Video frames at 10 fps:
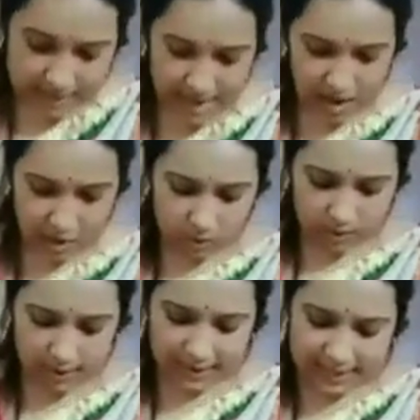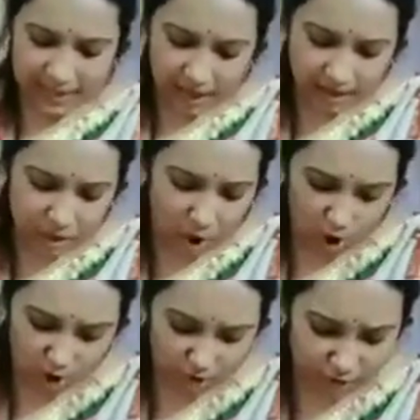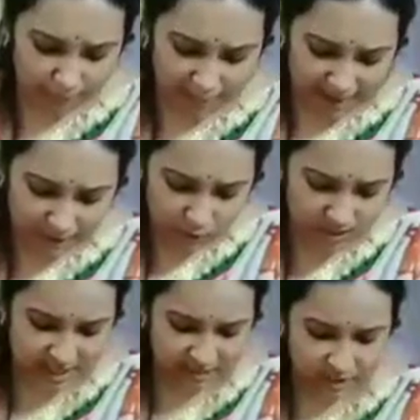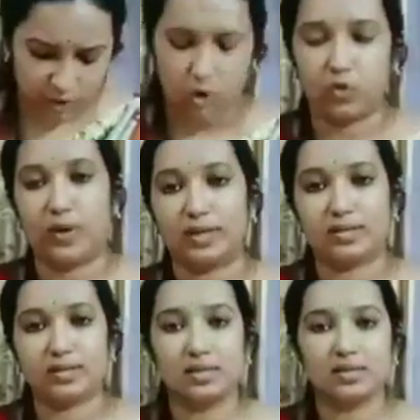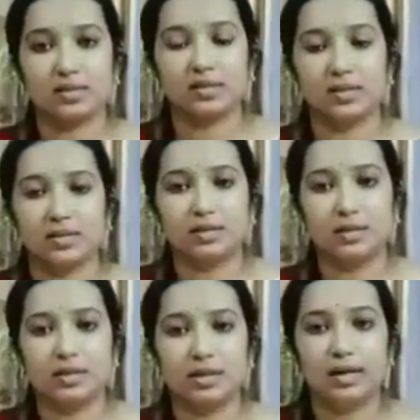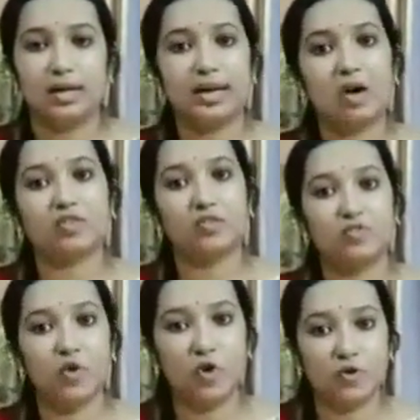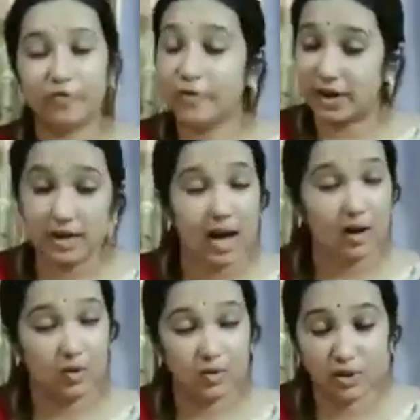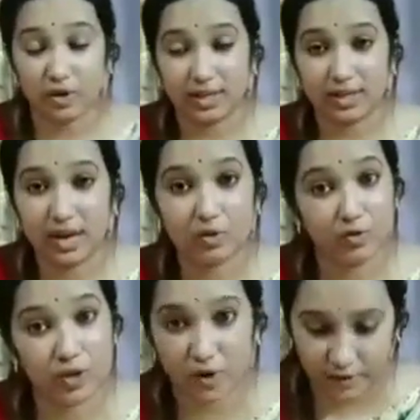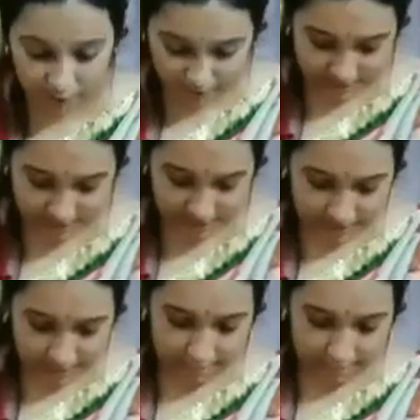Now, the deer thought of a plan to save the tortoise. Now, the four, fr- now, sorry, now three of them were there.